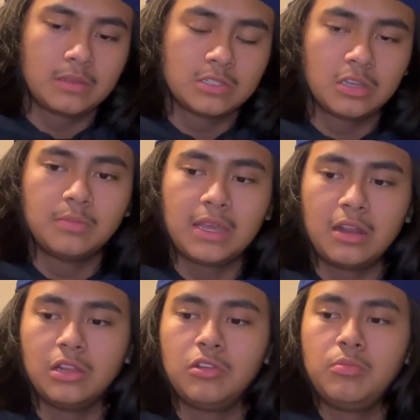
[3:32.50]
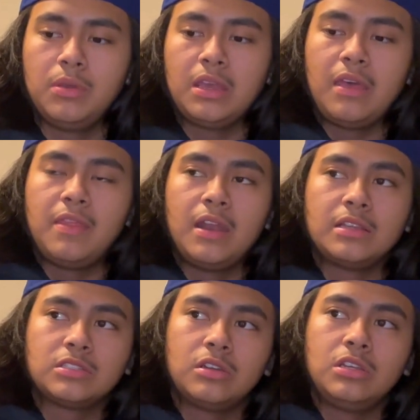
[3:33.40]
took them down a little bit, and then I
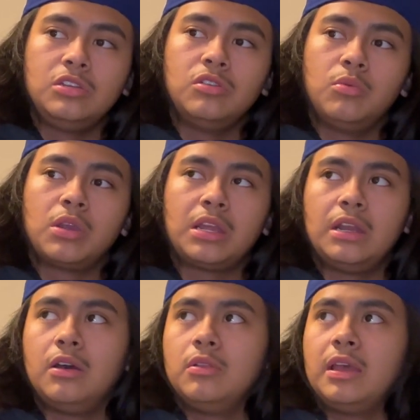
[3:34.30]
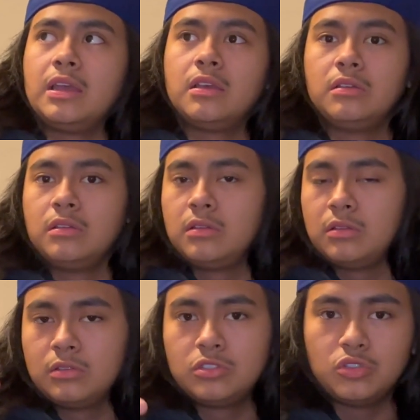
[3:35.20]
started working out like
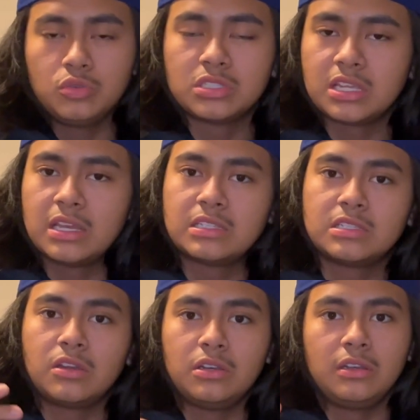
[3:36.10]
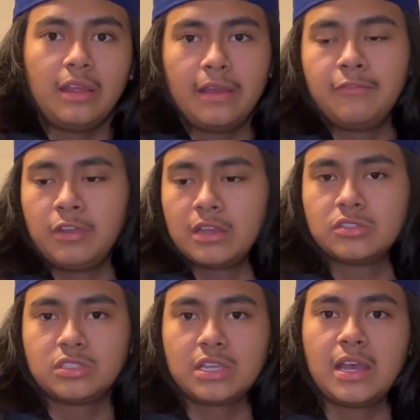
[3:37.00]
2 sets on every
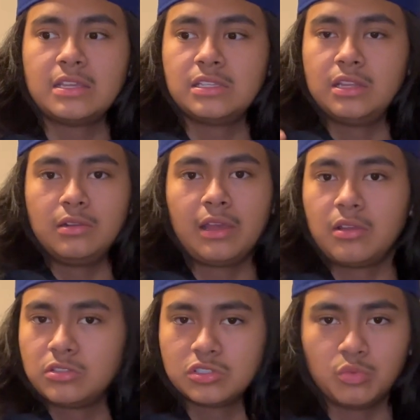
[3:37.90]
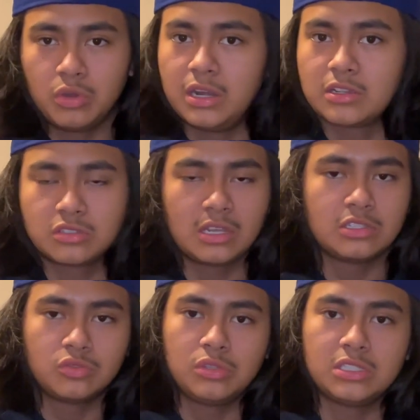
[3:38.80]
exercise, and then like just one
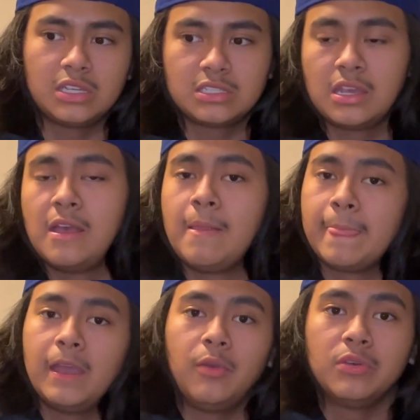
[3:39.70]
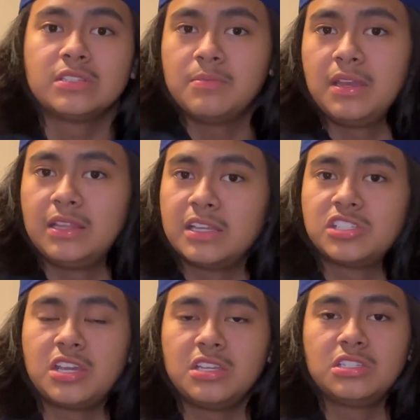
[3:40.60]
exercise 3 sets. And once I made that
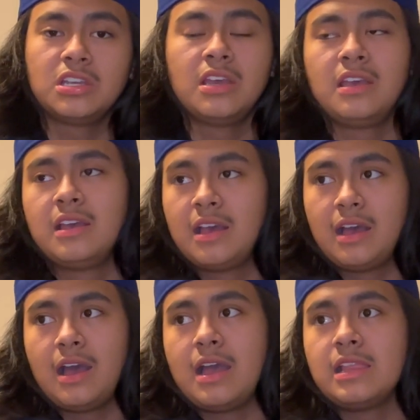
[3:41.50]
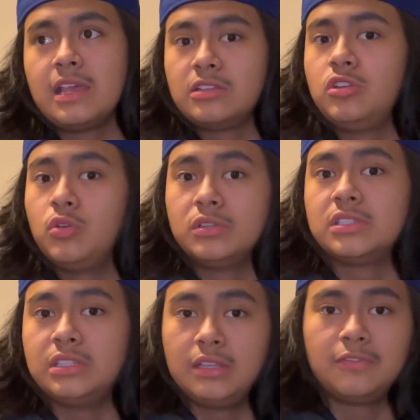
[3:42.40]
change, I like noticed
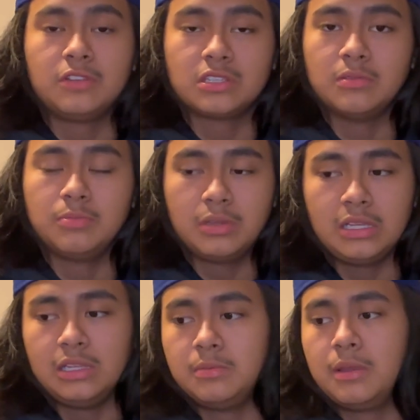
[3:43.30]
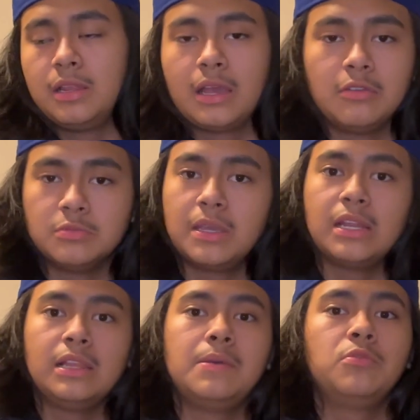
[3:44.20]
a difference completely, man. Like I was making
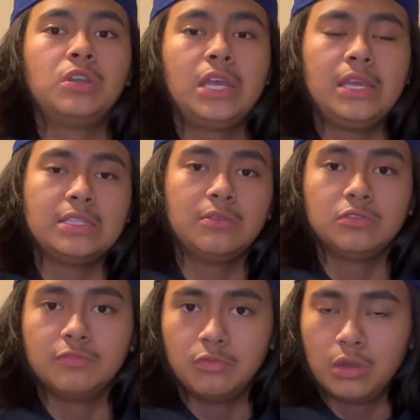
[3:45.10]
a lot more gains. I was